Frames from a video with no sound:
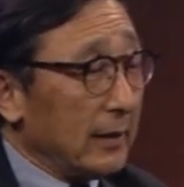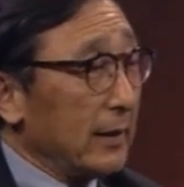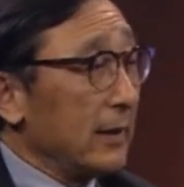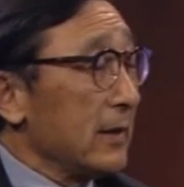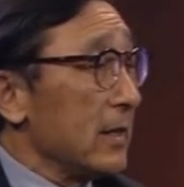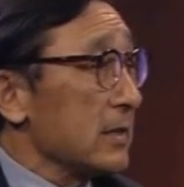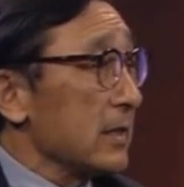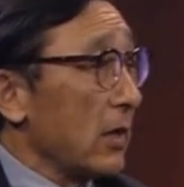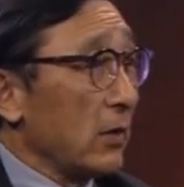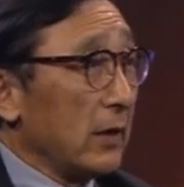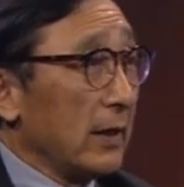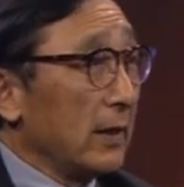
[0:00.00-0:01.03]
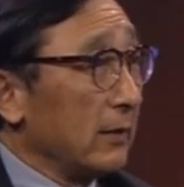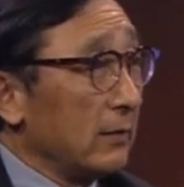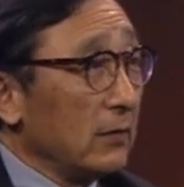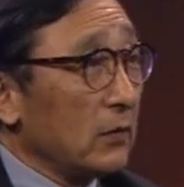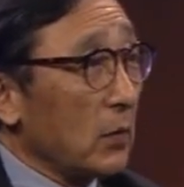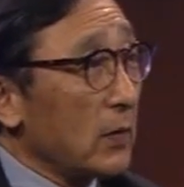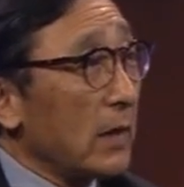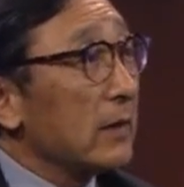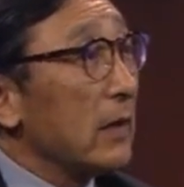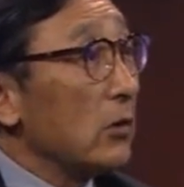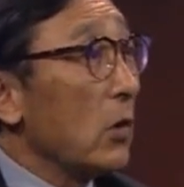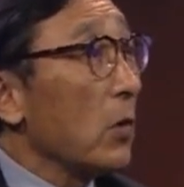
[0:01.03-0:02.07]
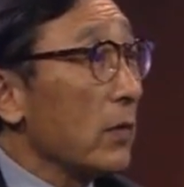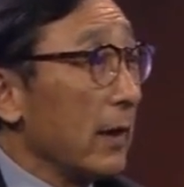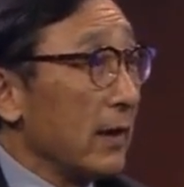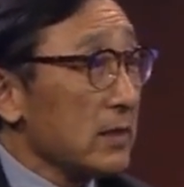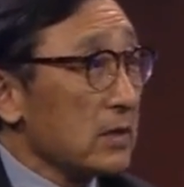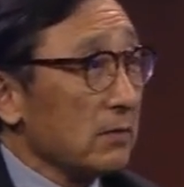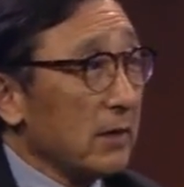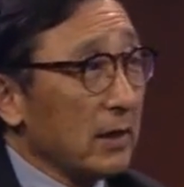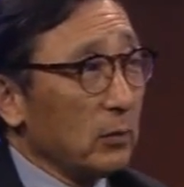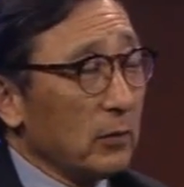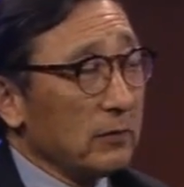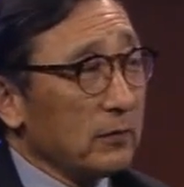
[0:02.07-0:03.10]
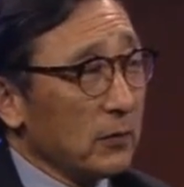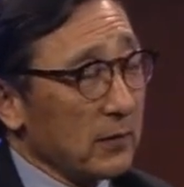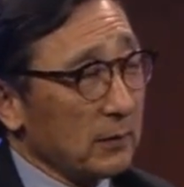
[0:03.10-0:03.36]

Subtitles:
in this area so that they know that it's available for them.